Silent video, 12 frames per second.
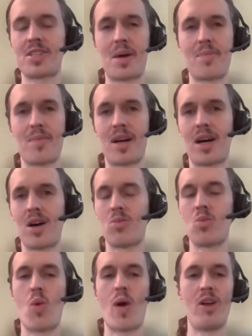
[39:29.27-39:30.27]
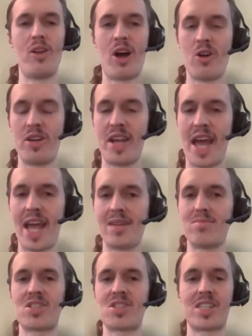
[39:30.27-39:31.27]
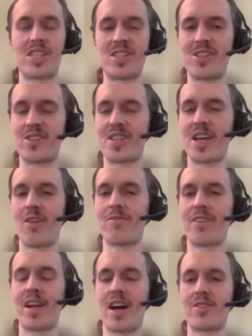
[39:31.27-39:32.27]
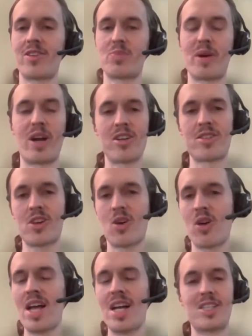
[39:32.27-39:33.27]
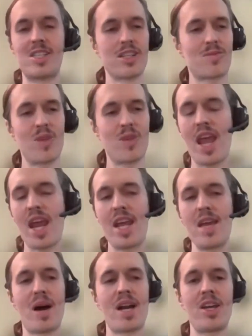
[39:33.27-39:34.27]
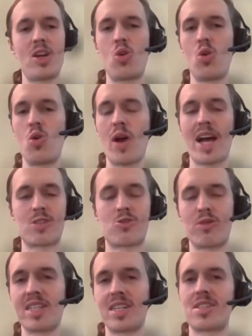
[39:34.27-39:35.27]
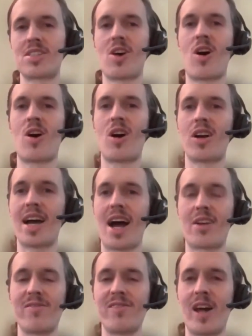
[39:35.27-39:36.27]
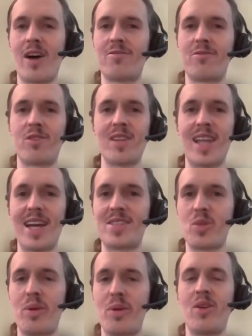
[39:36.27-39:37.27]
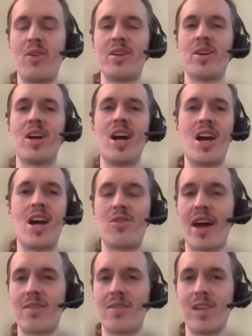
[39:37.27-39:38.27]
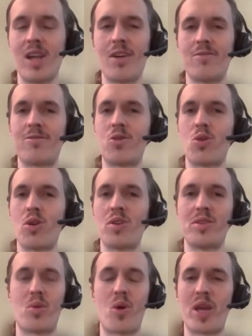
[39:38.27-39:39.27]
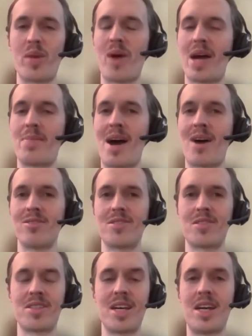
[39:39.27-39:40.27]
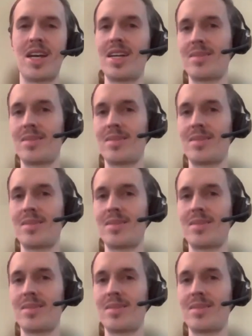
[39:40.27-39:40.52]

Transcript: Get some well known names such as yourself and others, but also just anybody who has written a song out of love for Lake Superior. or out of love for the Porcupine Mountains.